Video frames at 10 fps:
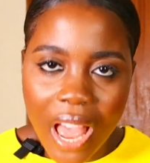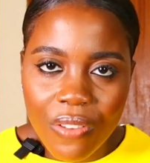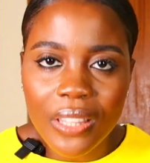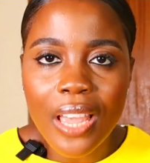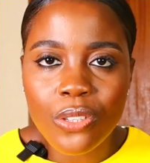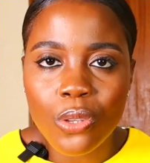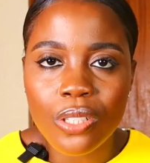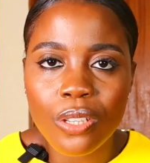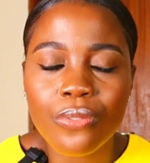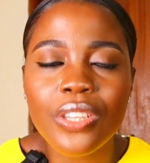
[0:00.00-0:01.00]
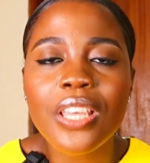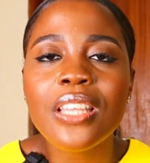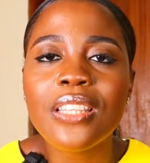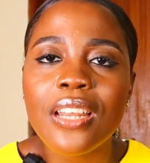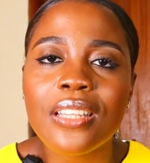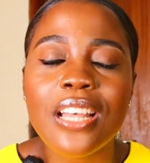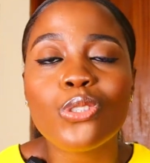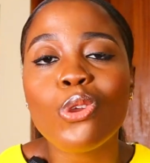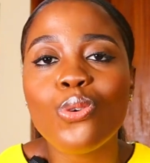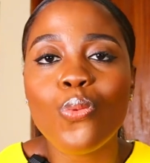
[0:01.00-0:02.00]
Advertise yourself. The internet
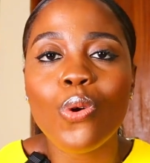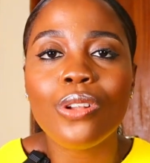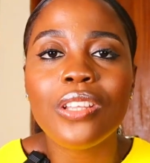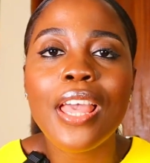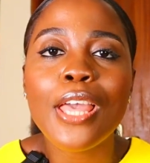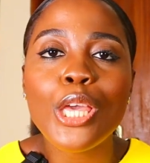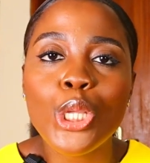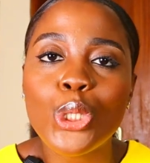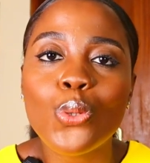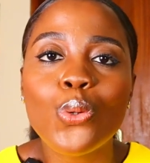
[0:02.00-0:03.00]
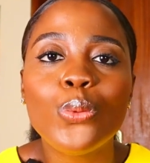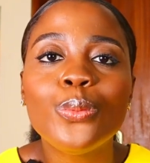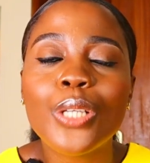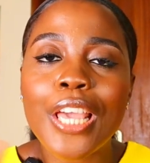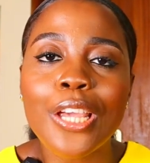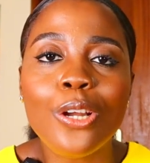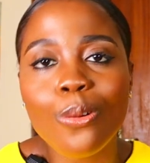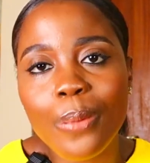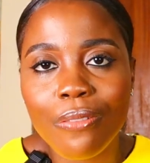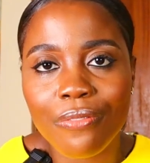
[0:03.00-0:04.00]
has turned the world into a
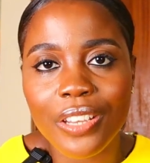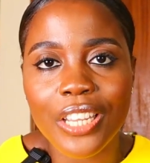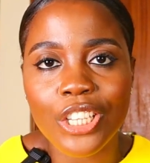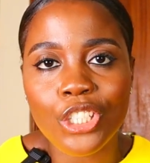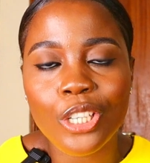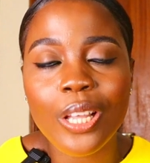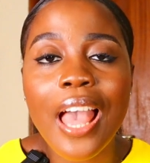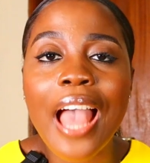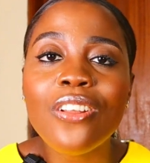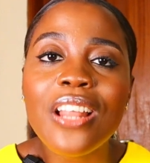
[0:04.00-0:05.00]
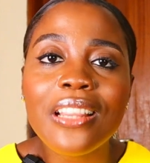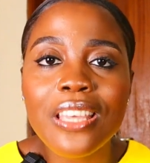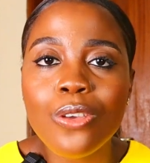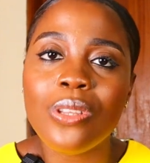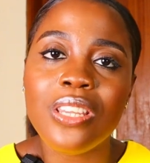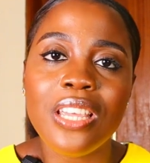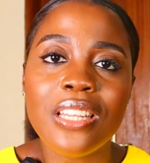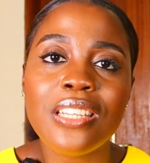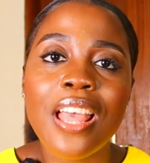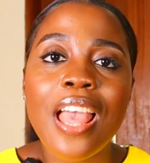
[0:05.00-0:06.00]
global village. Another thing you
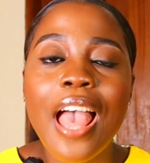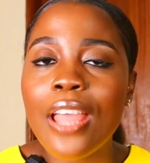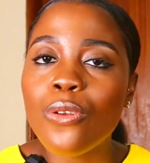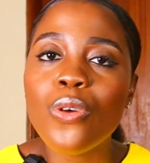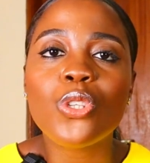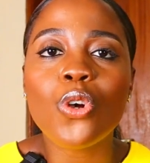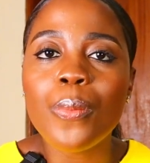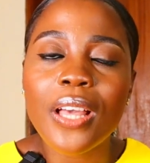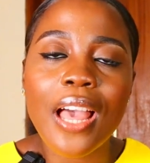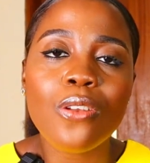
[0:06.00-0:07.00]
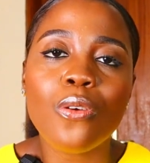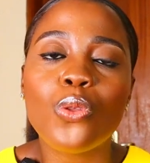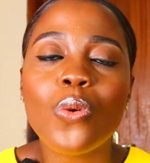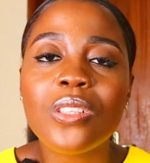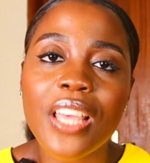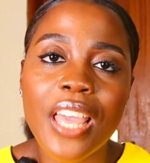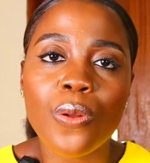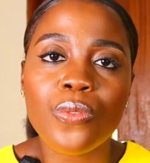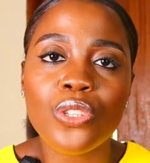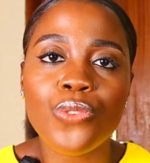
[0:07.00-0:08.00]
need, I know it's coming kind of towards the
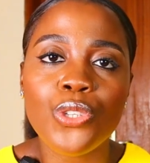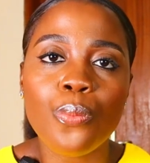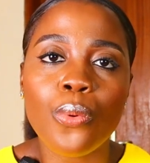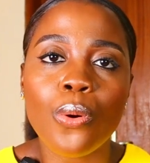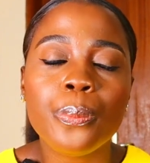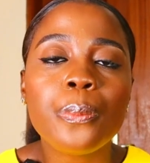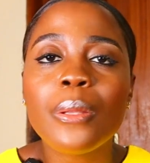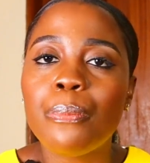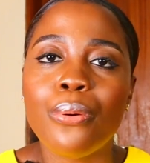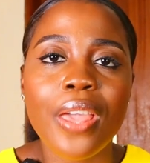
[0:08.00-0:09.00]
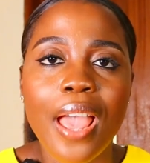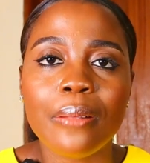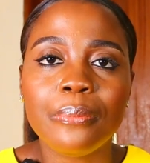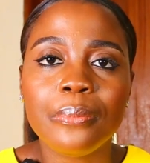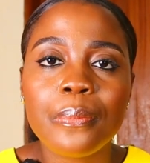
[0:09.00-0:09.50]
end of this video, but prayer.